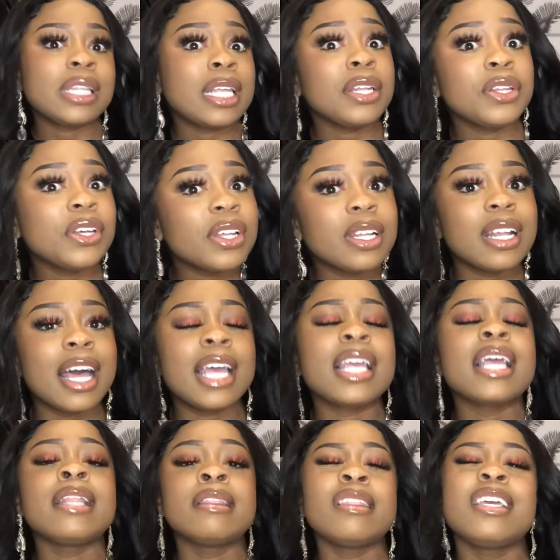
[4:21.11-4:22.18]
look like
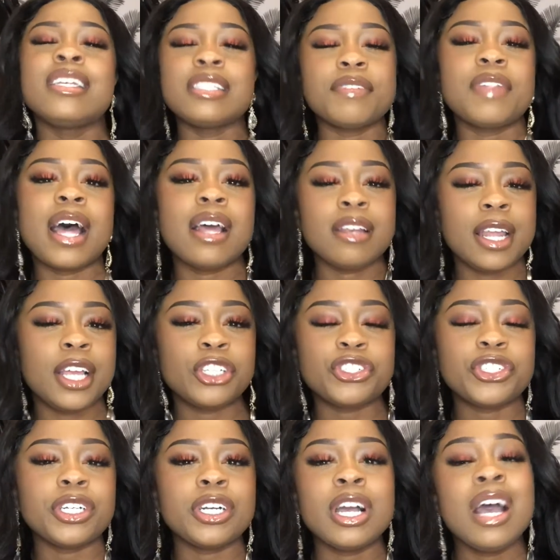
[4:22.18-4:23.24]
and things of that
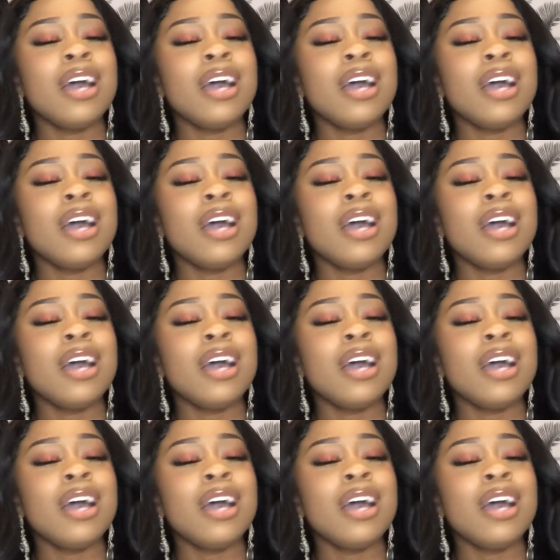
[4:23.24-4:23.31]
nature.